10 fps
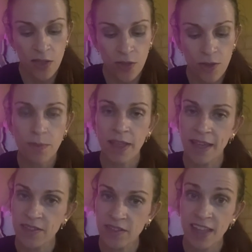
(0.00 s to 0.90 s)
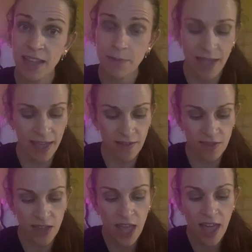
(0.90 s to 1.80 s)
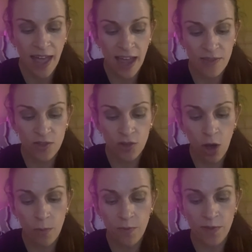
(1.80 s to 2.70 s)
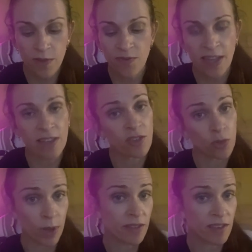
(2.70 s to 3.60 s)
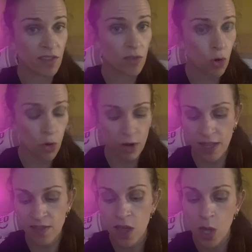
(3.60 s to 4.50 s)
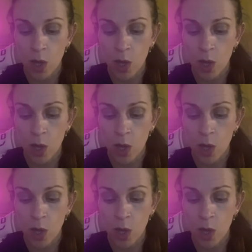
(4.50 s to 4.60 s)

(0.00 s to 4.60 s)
Third place, 10 pounds and the top 15 to 20 stories